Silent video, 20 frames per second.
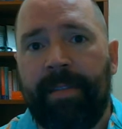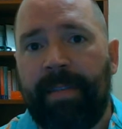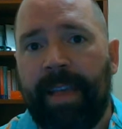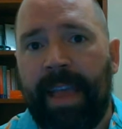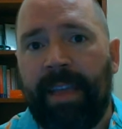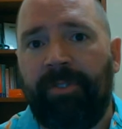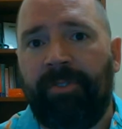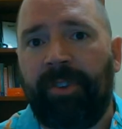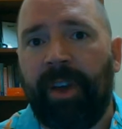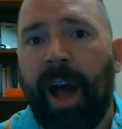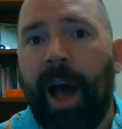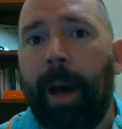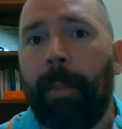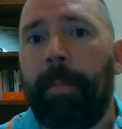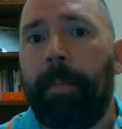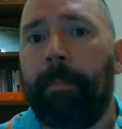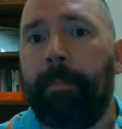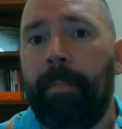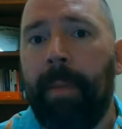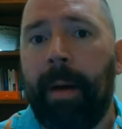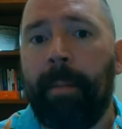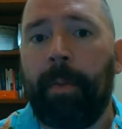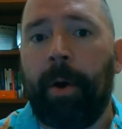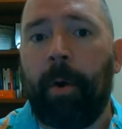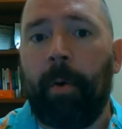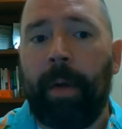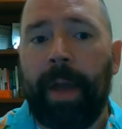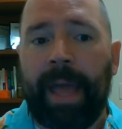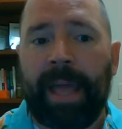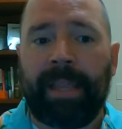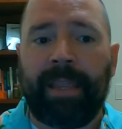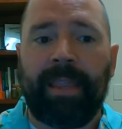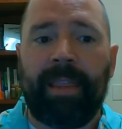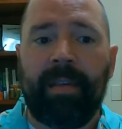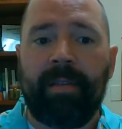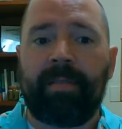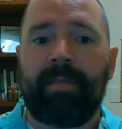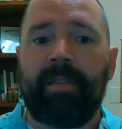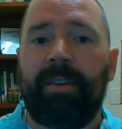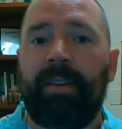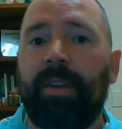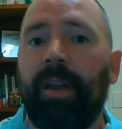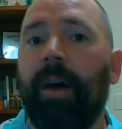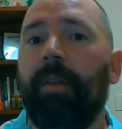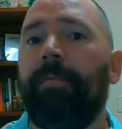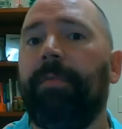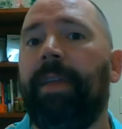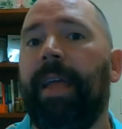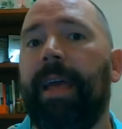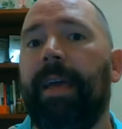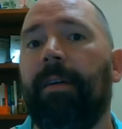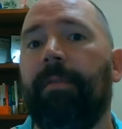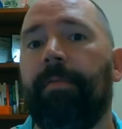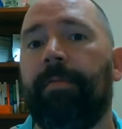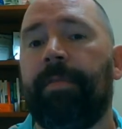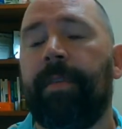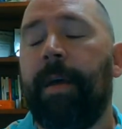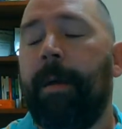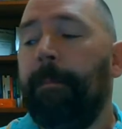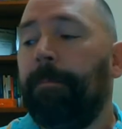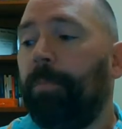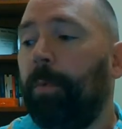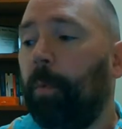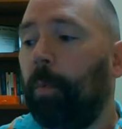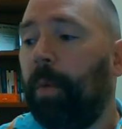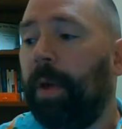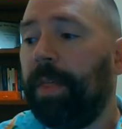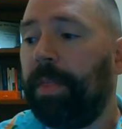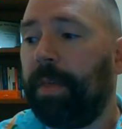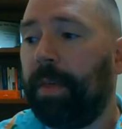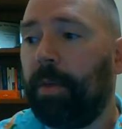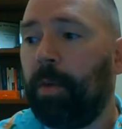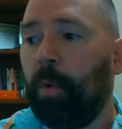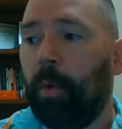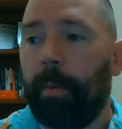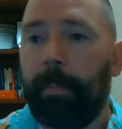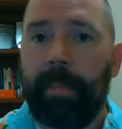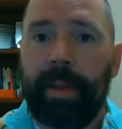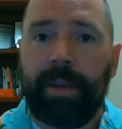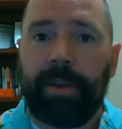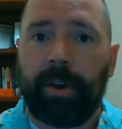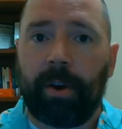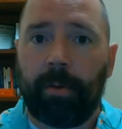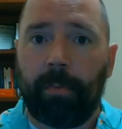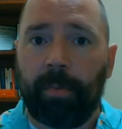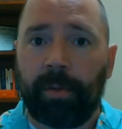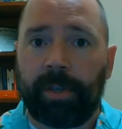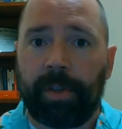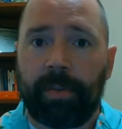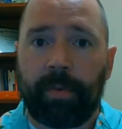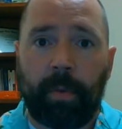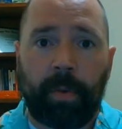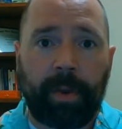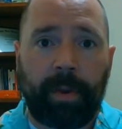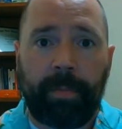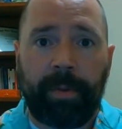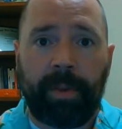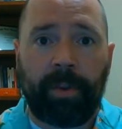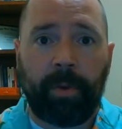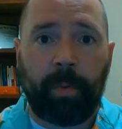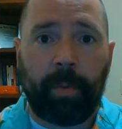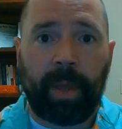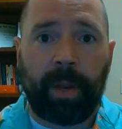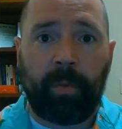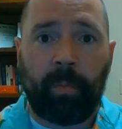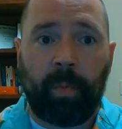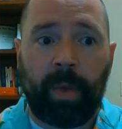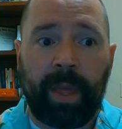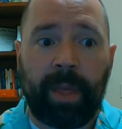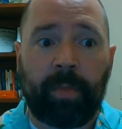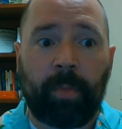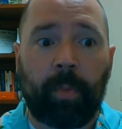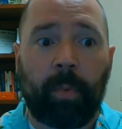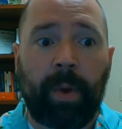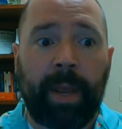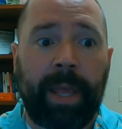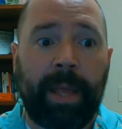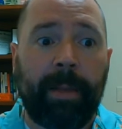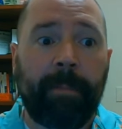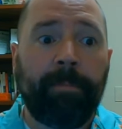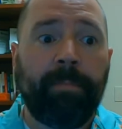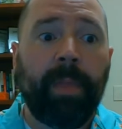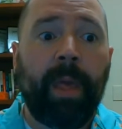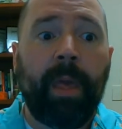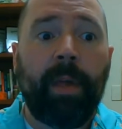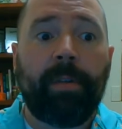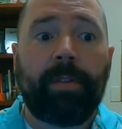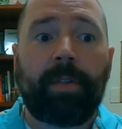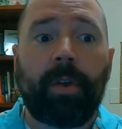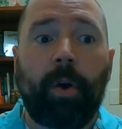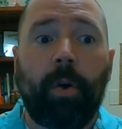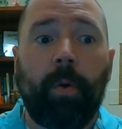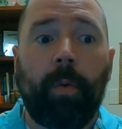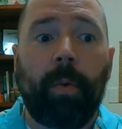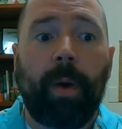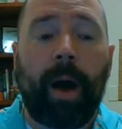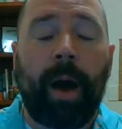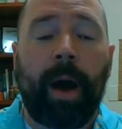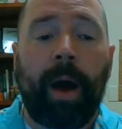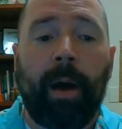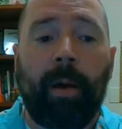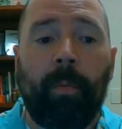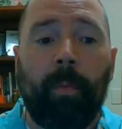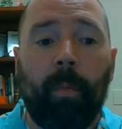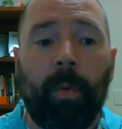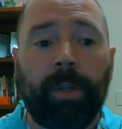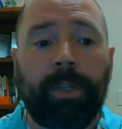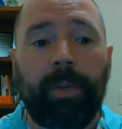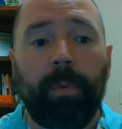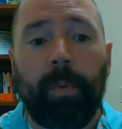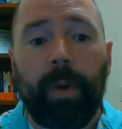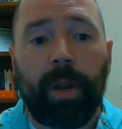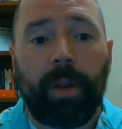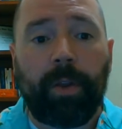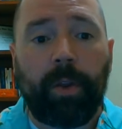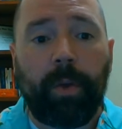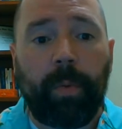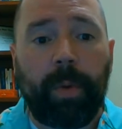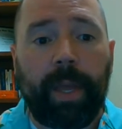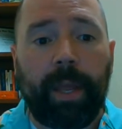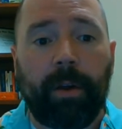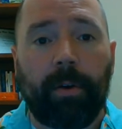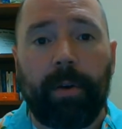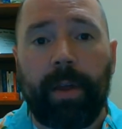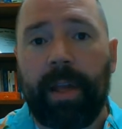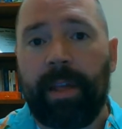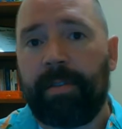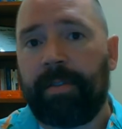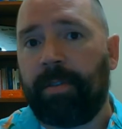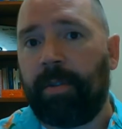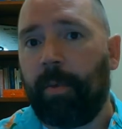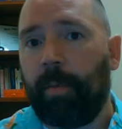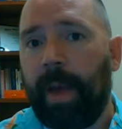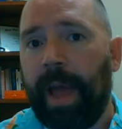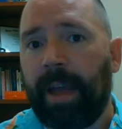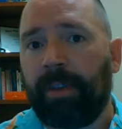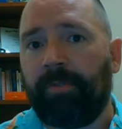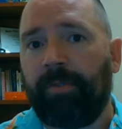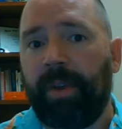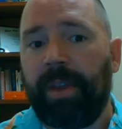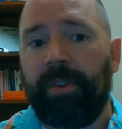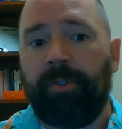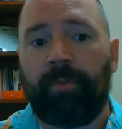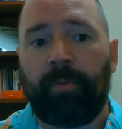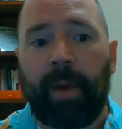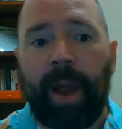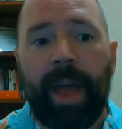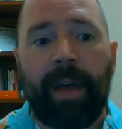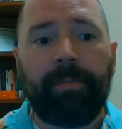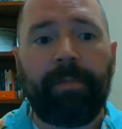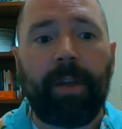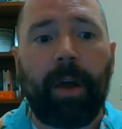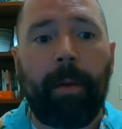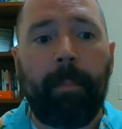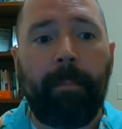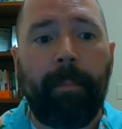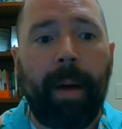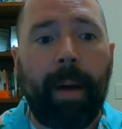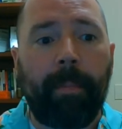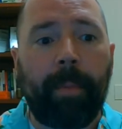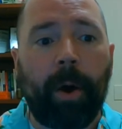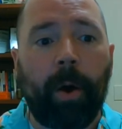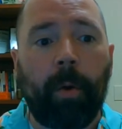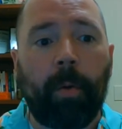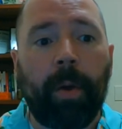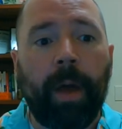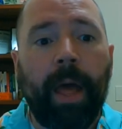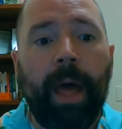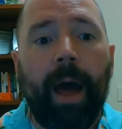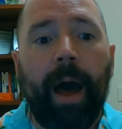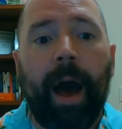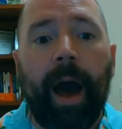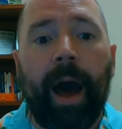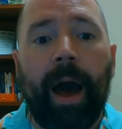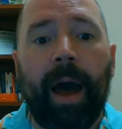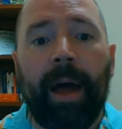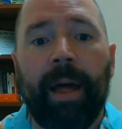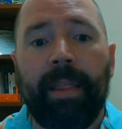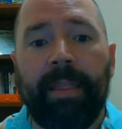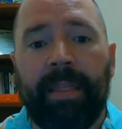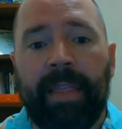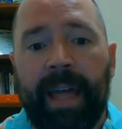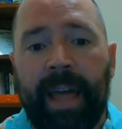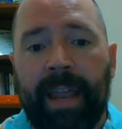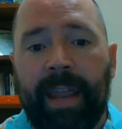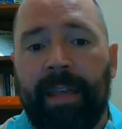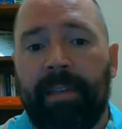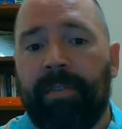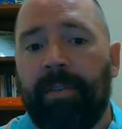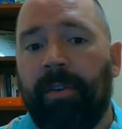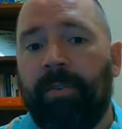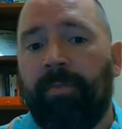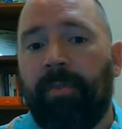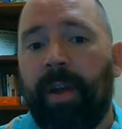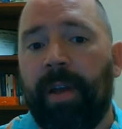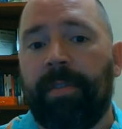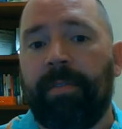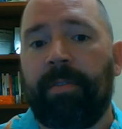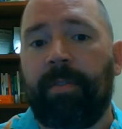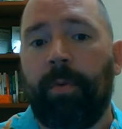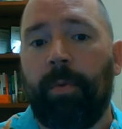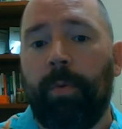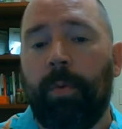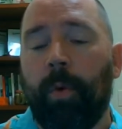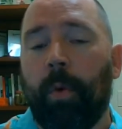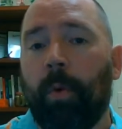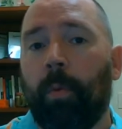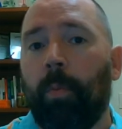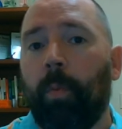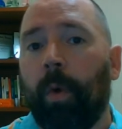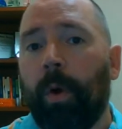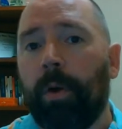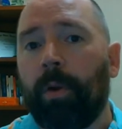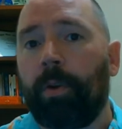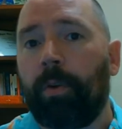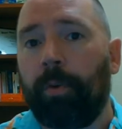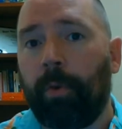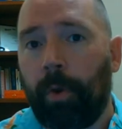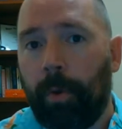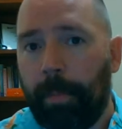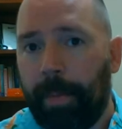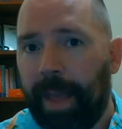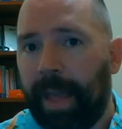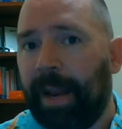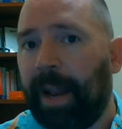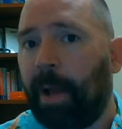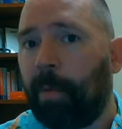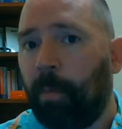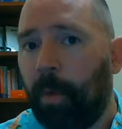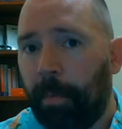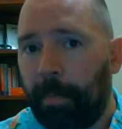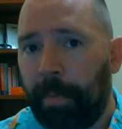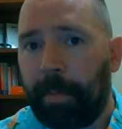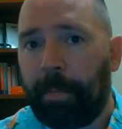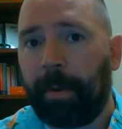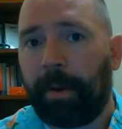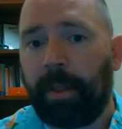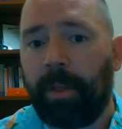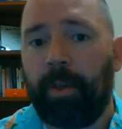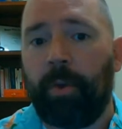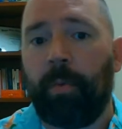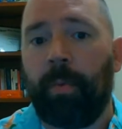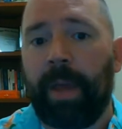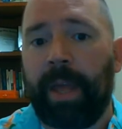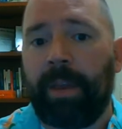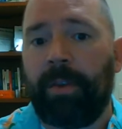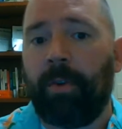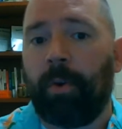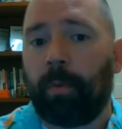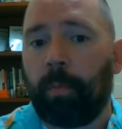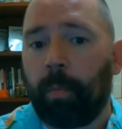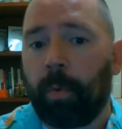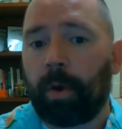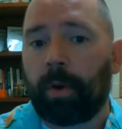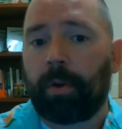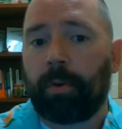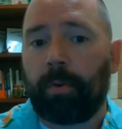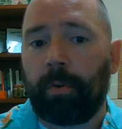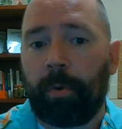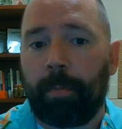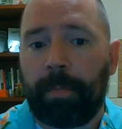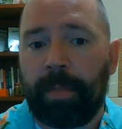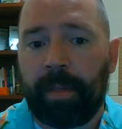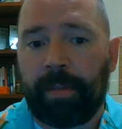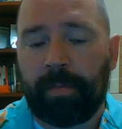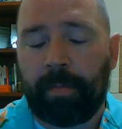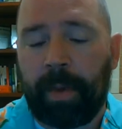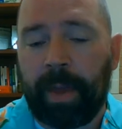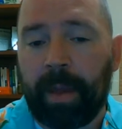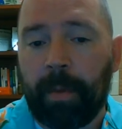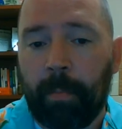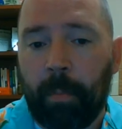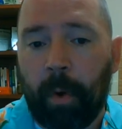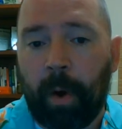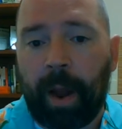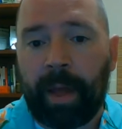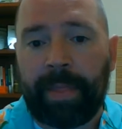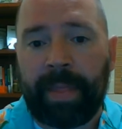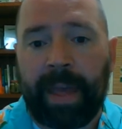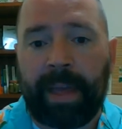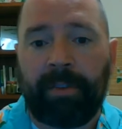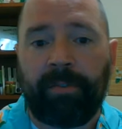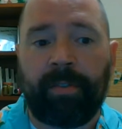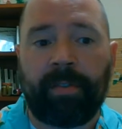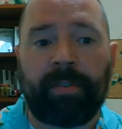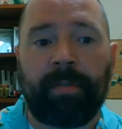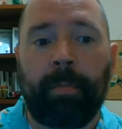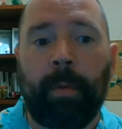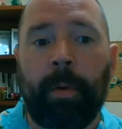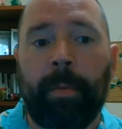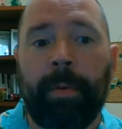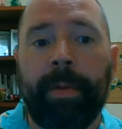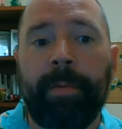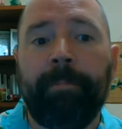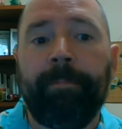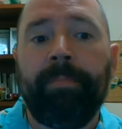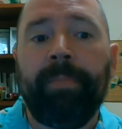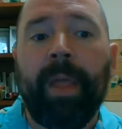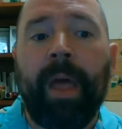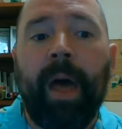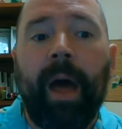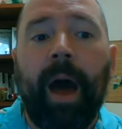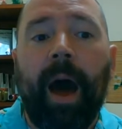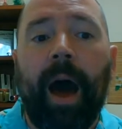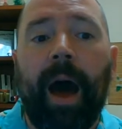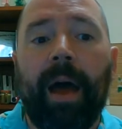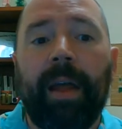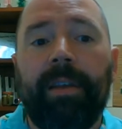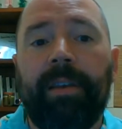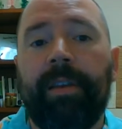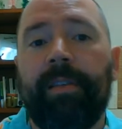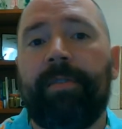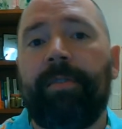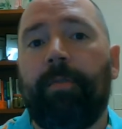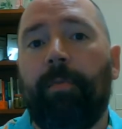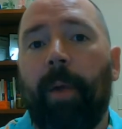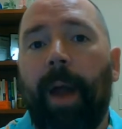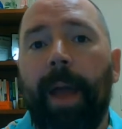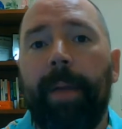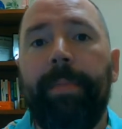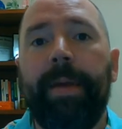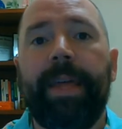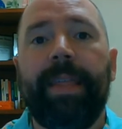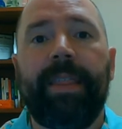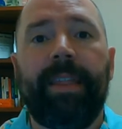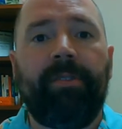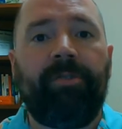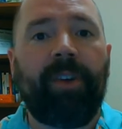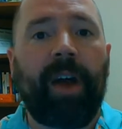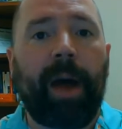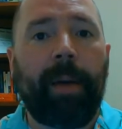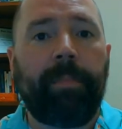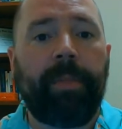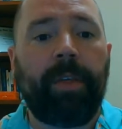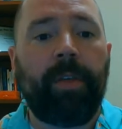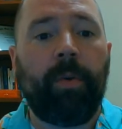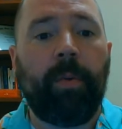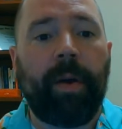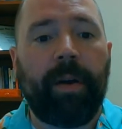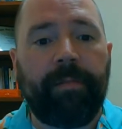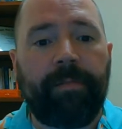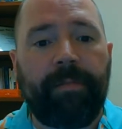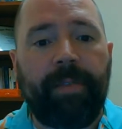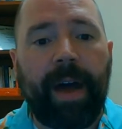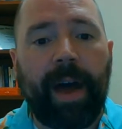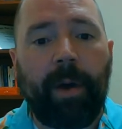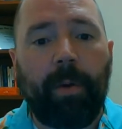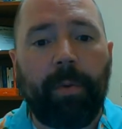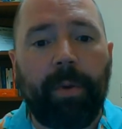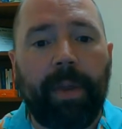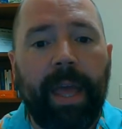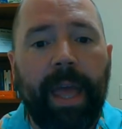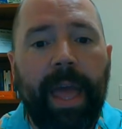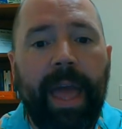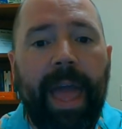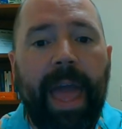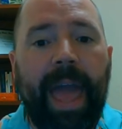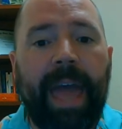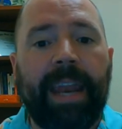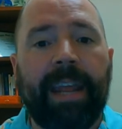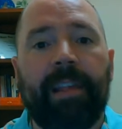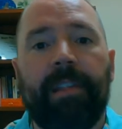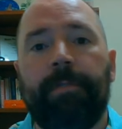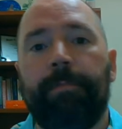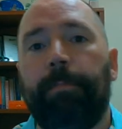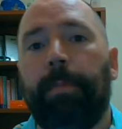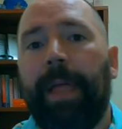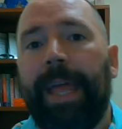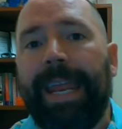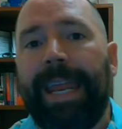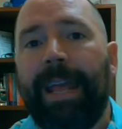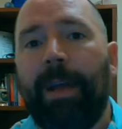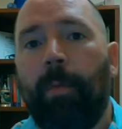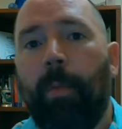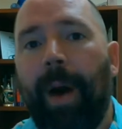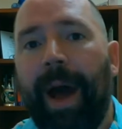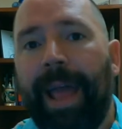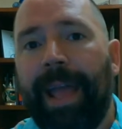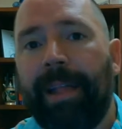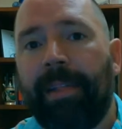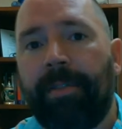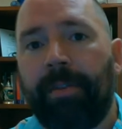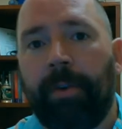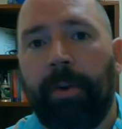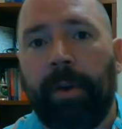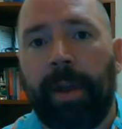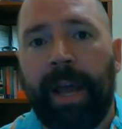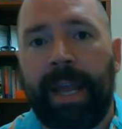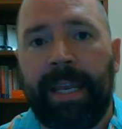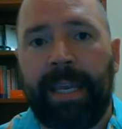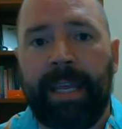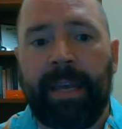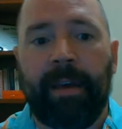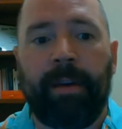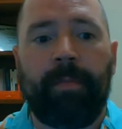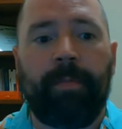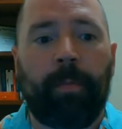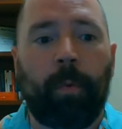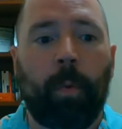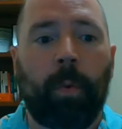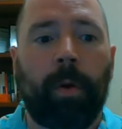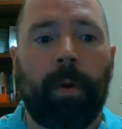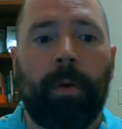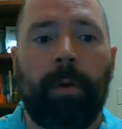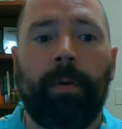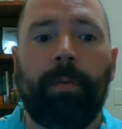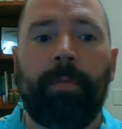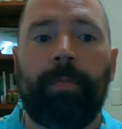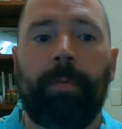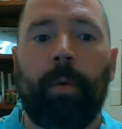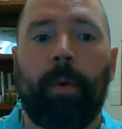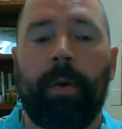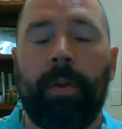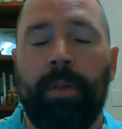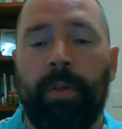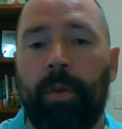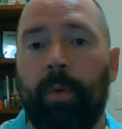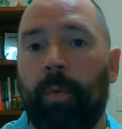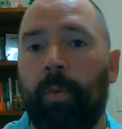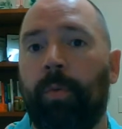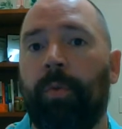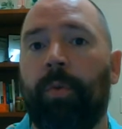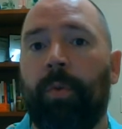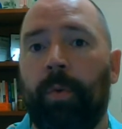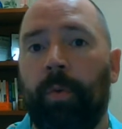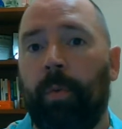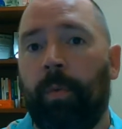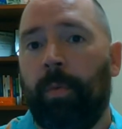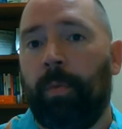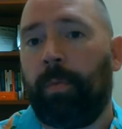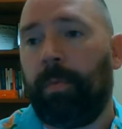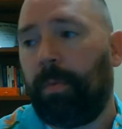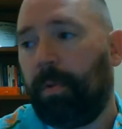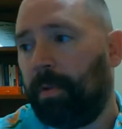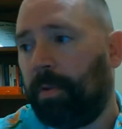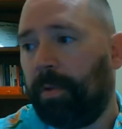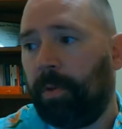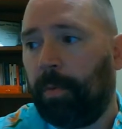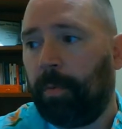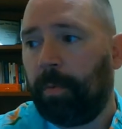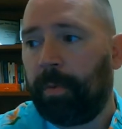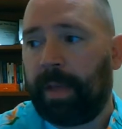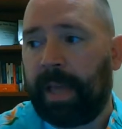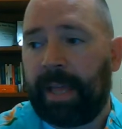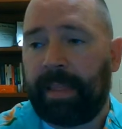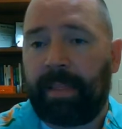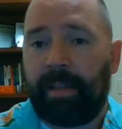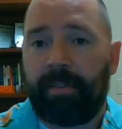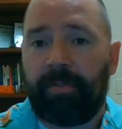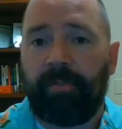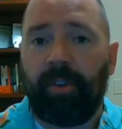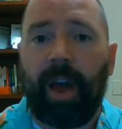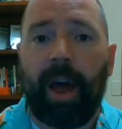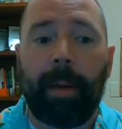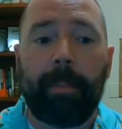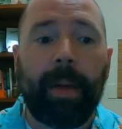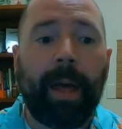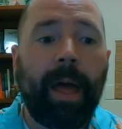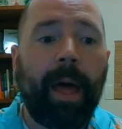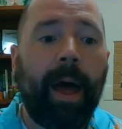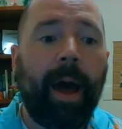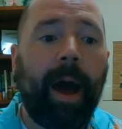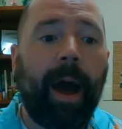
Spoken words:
is a job memo, and this dovetails with your midterm, which is going to be due in week 3. So what you want to do here is to actually draft a memo that is addressed to your work group, and I will be putting you in your work group this week. More on that in just a moment. Describing the job that you have found and explaining why it's a good idea for you to get this job.